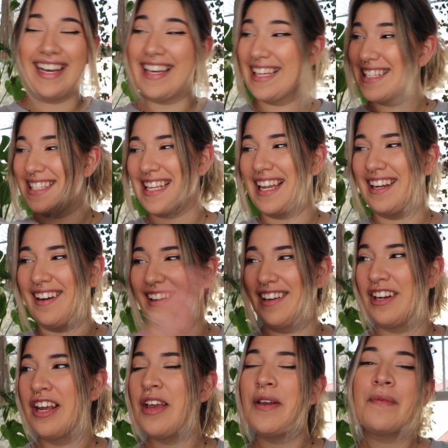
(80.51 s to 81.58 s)
incense
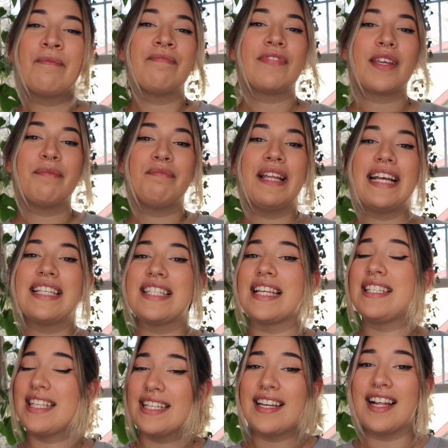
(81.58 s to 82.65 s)
on. Plants
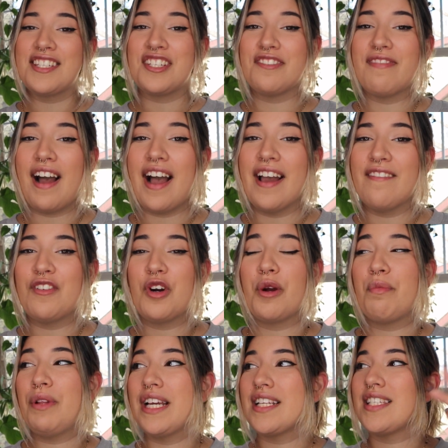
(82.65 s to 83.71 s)
that did not survive or
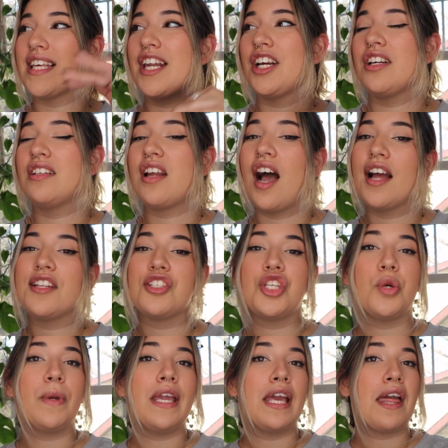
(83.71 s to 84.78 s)
plants that are not
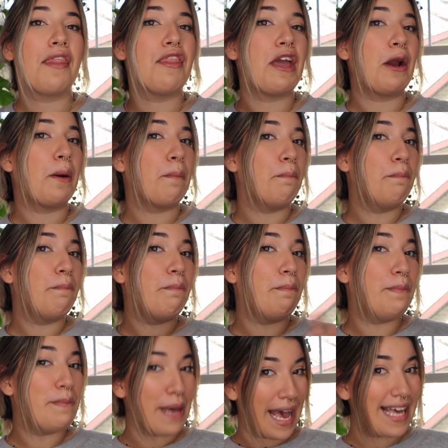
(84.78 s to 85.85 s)
doing their
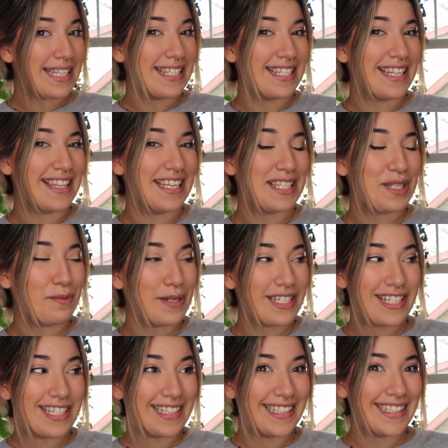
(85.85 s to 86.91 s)
best this
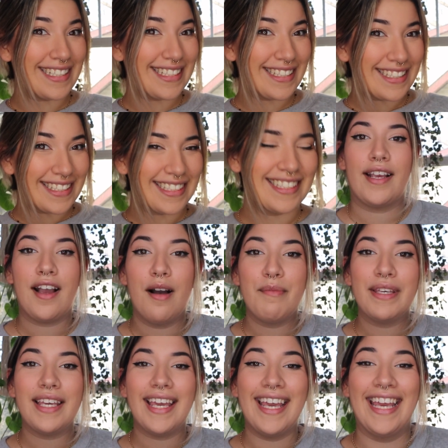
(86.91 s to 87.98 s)
winter.
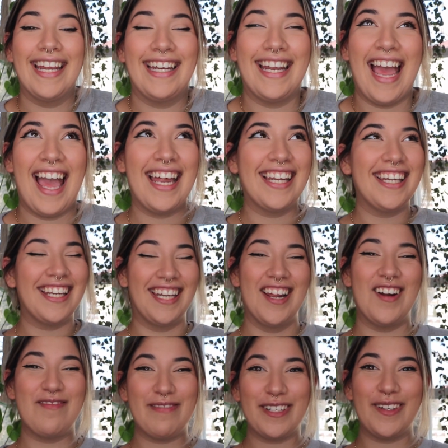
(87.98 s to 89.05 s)
Coming in at
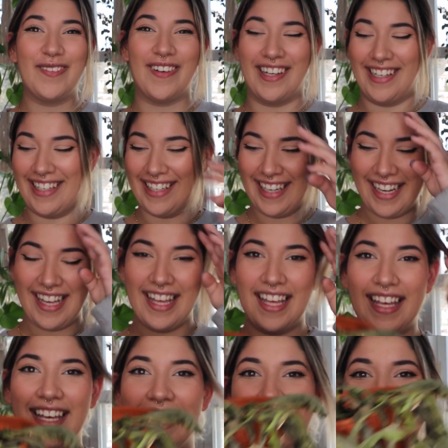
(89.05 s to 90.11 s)
number 1
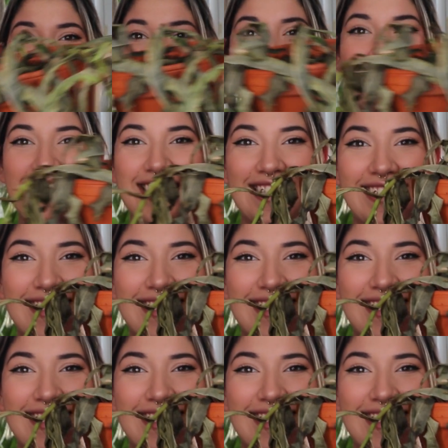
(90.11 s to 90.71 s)
is